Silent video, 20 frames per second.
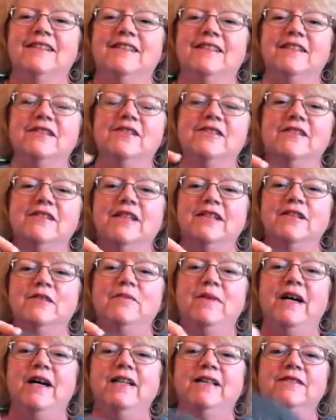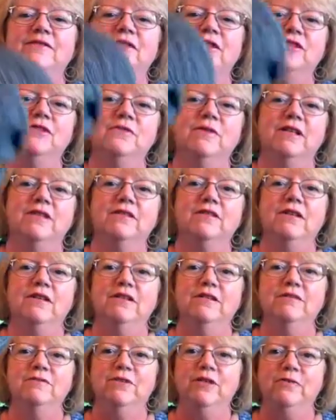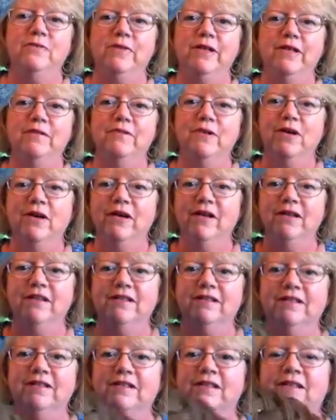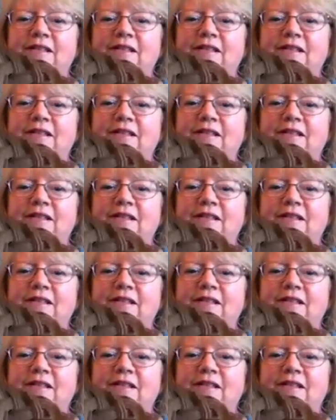This is like the body of the sweater all in one big ball.